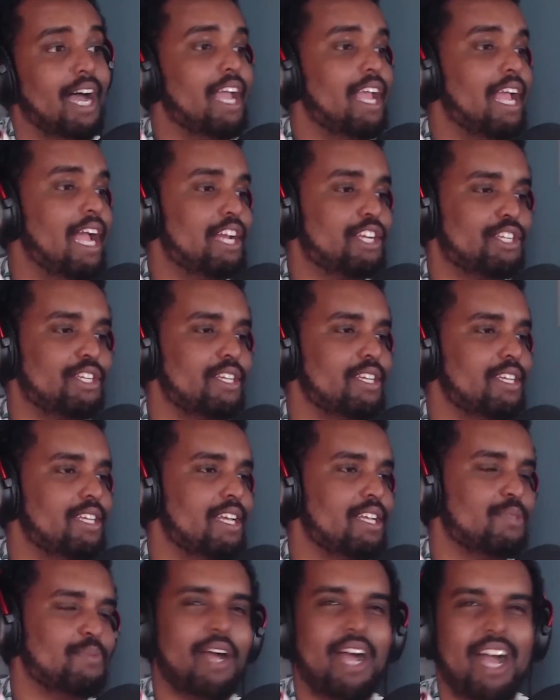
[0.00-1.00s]
actually,
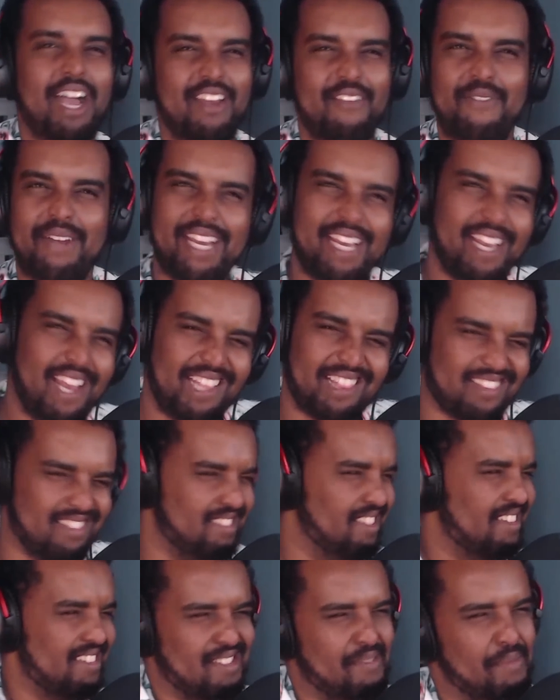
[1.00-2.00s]
as well, I didn't really like the
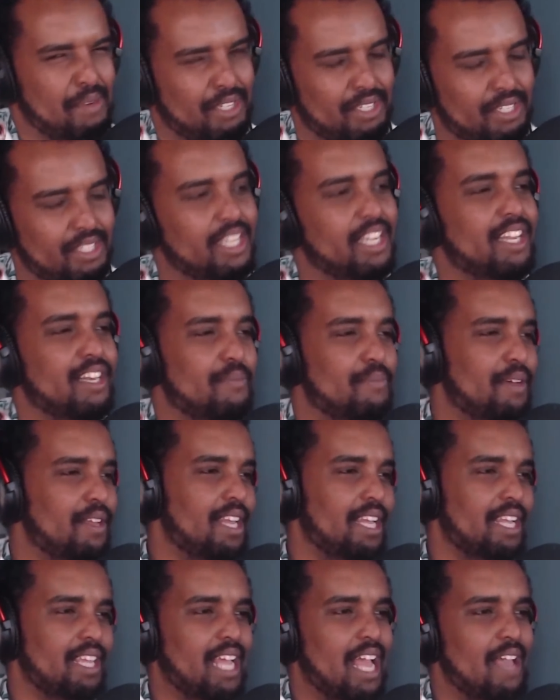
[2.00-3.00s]
stage that much as a kid, but
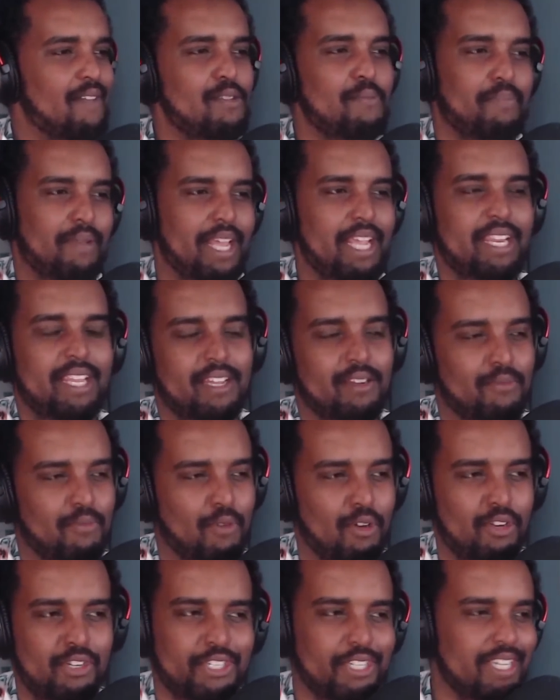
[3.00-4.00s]
like having played it and
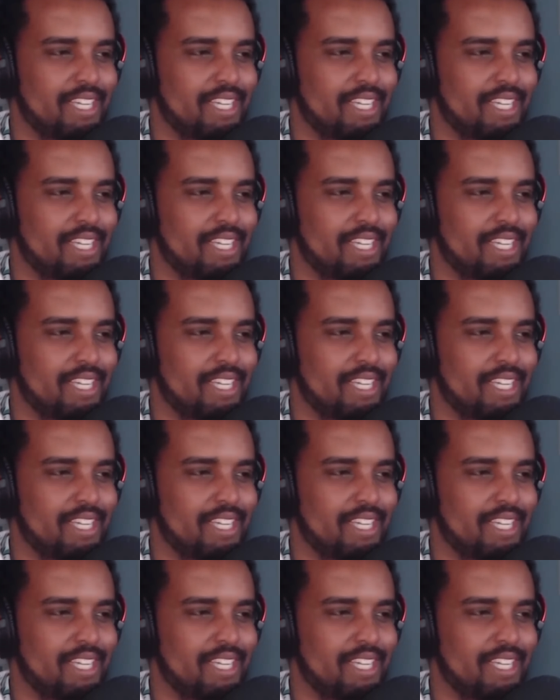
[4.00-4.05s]
watching it,